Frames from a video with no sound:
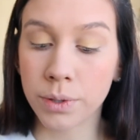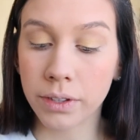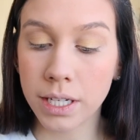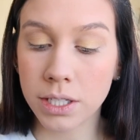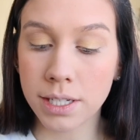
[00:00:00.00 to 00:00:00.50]

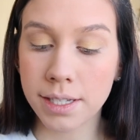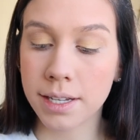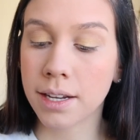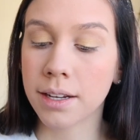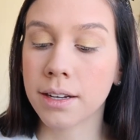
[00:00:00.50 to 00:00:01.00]
really
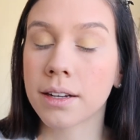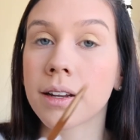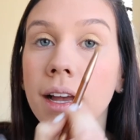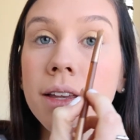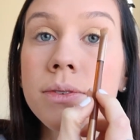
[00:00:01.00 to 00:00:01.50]
just,
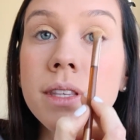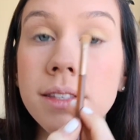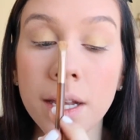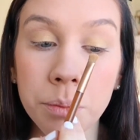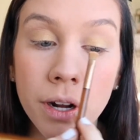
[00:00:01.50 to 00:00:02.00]
I use the
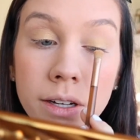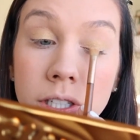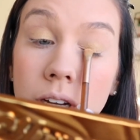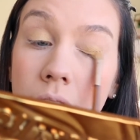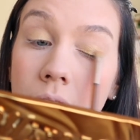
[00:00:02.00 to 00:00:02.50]
same
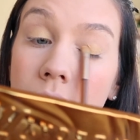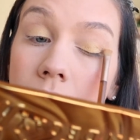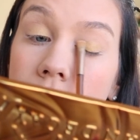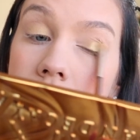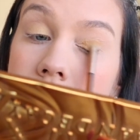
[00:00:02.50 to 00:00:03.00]
brush.
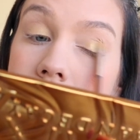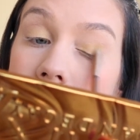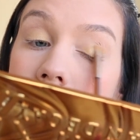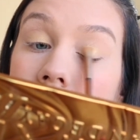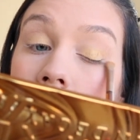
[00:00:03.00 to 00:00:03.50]
This kind of